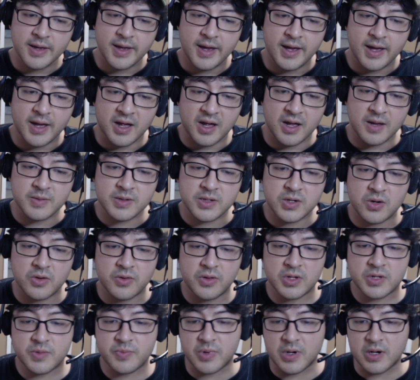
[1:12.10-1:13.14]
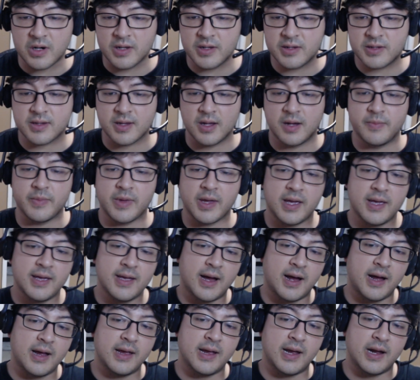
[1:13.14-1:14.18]
I'm sure there's probably some
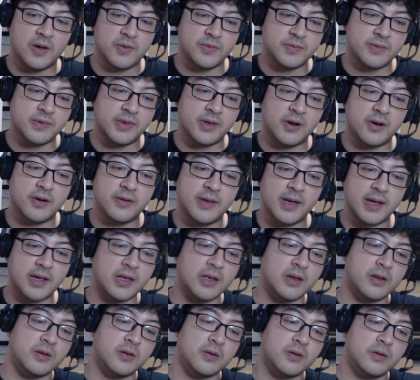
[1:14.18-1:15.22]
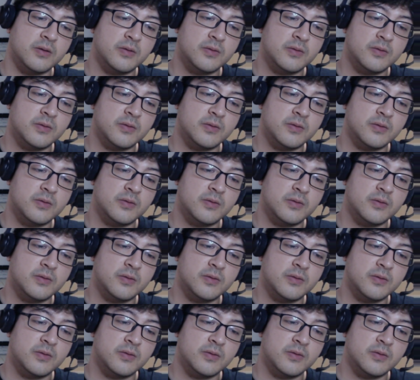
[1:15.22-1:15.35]
AI out there that can